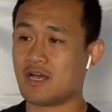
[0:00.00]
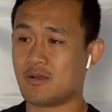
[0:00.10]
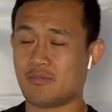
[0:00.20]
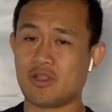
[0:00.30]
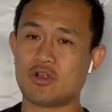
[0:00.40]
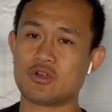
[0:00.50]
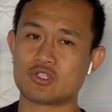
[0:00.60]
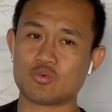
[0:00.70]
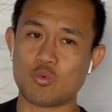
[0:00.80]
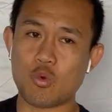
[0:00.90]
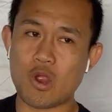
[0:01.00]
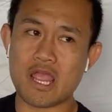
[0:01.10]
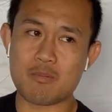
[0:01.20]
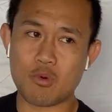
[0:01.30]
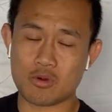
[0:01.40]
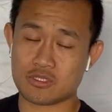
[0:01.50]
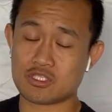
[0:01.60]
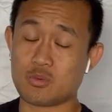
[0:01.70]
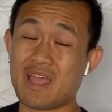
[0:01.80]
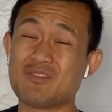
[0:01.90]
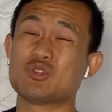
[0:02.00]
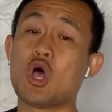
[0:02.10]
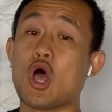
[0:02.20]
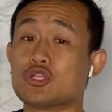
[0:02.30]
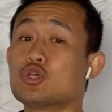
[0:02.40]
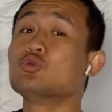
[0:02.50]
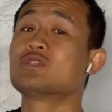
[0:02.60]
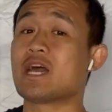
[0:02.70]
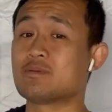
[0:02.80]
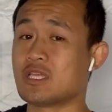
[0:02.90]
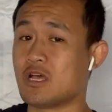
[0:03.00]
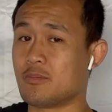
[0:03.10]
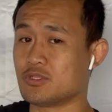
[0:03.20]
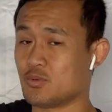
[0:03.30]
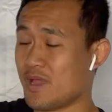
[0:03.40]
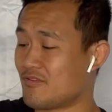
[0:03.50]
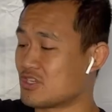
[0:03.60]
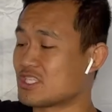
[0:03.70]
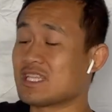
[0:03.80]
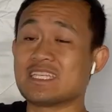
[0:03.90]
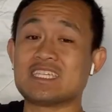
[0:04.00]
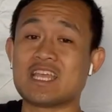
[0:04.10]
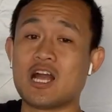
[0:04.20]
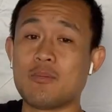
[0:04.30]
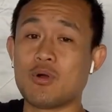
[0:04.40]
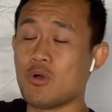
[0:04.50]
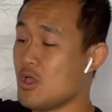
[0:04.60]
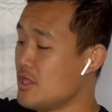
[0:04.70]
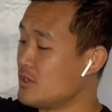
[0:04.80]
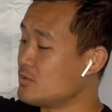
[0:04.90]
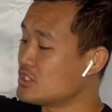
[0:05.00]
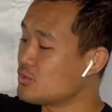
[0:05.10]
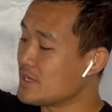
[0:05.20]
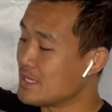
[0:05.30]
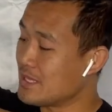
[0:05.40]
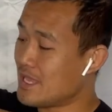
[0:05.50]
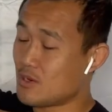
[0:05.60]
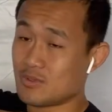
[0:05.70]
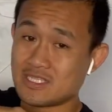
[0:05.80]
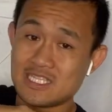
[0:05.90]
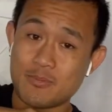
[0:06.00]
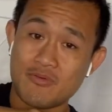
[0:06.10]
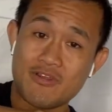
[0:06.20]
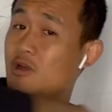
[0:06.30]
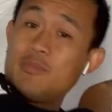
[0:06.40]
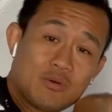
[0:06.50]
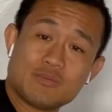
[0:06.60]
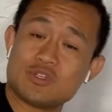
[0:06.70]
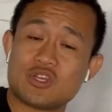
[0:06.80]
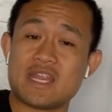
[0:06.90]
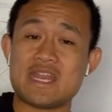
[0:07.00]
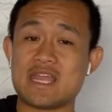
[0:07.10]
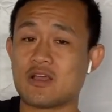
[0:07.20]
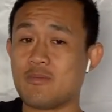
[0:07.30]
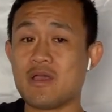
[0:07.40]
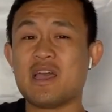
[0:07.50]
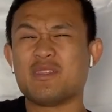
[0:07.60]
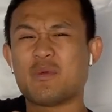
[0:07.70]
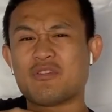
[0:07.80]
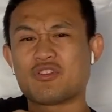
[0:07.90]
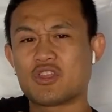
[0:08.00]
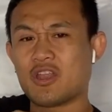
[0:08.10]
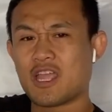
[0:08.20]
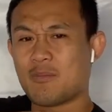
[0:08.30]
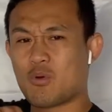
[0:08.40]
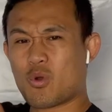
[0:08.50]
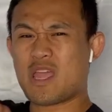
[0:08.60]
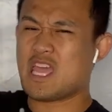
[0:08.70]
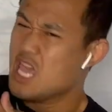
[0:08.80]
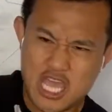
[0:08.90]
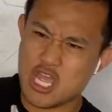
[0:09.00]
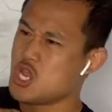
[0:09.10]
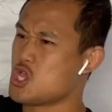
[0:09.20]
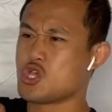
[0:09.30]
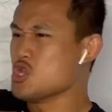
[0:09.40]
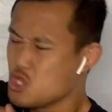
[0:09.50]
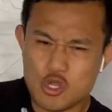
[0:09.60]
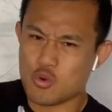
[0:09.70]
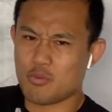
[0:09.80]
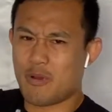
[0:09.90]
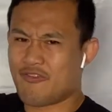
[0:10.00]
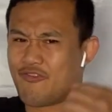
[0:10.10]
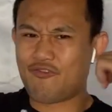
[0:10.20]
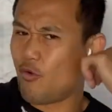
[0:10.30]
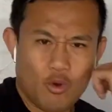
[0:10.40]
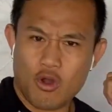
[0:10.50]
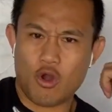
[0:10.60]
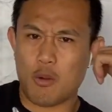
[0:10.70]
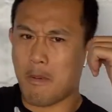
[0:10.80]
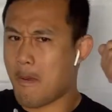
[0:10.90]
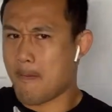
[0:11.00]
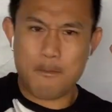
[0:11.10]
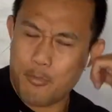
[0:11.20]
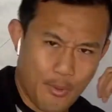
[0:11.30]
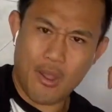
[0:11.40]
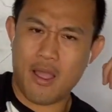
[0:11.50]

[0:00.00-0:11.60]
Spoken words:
And it hurts way more. And so we have those two types of elbows. We have our slicing elbow, in which we land with the tip of our elbow and we try to nick them. And we have our thudding elbow where I hit with my forearm. Bah!